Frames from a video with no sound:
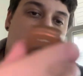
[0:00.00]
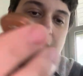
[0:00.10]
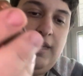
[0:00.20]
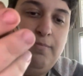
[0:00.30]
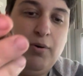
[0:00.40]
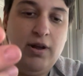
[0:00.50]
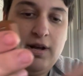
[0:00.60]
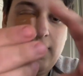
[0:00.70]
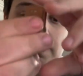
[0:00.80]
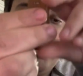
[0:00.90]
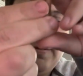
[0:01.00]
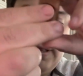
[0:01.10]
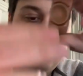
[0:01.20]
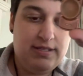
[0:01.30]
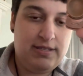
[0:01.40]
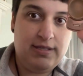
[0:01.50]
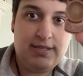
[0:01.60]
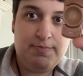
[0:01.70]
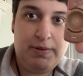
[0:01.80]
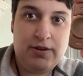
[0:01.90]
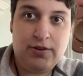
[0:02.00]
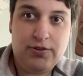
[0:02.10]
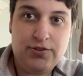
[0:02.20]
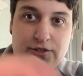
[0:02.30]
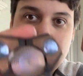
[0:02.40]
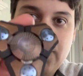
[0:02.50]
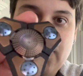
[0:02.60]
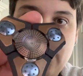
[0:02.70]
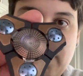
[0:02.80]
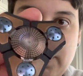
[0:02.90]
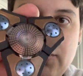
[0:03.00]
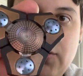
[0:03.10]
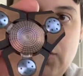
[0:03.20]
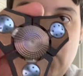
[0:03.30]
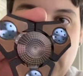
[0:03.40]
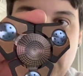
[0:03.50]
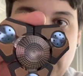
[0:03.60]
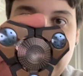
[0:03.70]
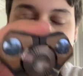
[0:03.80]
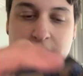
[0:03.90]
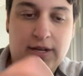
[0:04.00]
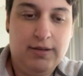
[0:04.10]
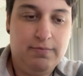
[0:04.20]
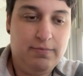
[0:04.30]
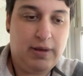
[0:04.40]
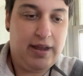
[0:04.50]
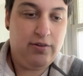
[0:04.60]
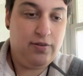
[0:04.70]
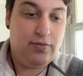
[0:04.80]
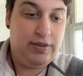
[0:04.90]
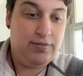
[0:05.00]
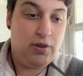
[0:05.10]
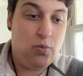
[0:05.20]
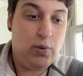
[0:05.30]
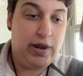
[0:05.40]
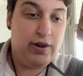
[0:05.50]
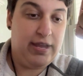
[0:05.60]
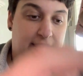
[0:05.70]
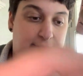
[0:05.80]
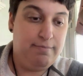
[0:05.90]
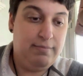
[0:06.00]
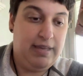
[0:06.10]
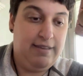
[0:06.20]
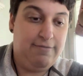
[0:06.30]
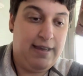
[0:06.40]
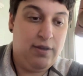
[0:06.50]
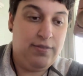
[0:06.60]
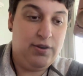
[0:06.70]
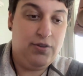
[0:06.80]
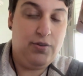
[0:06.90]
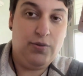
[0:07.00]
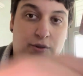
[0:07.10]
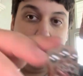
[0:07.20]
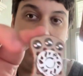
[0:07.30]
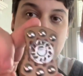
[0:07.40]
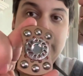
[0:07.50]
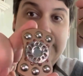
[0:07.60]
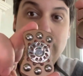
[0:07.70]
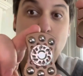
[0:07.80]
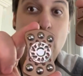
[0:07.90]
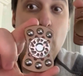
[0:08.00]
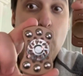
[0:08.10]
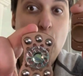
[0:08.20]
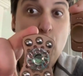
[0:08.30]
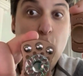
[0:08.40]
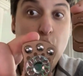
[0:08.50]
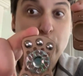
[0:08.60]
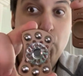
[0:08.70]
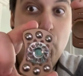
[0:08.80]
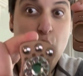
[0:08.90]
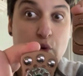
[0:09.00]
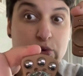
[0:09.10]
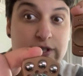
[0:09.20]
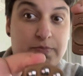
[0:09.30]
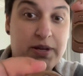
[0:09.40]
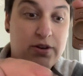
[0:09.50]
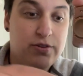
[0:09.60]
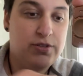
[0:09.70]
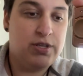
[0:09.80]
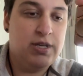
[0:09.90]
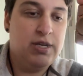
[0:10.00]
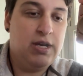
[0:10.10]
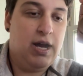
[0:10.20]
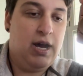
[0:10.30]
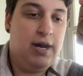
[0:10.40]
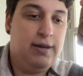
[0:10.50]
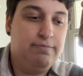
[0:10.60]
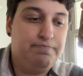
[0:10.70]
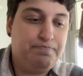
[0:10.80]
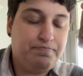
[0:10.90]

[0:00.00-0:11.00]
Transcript: he bought a couple of these spinners from this dude. Um, I don't know even know where he he found the dude, but these are old old spinners, um,